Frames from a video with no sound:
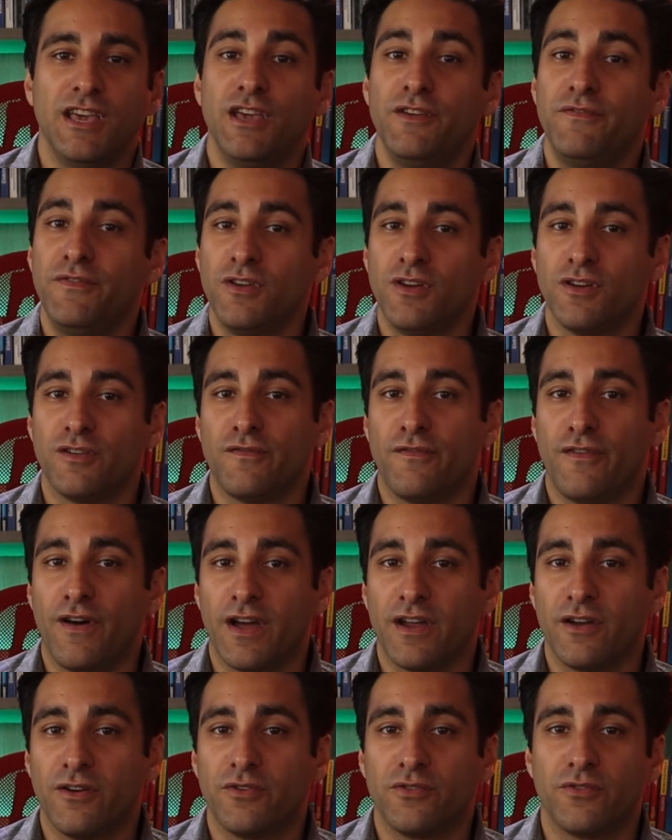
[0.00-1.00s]
If you got
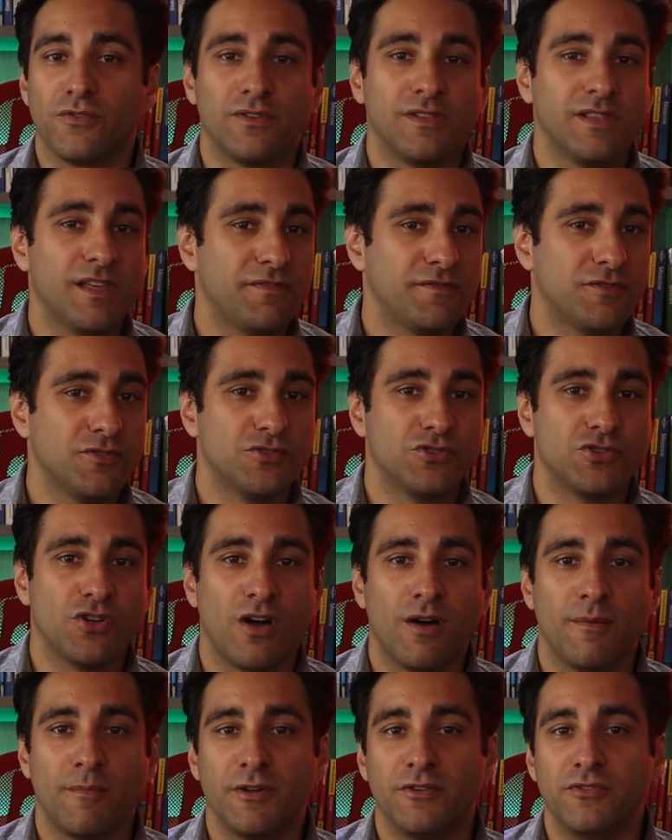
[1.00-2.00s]
fired or left your job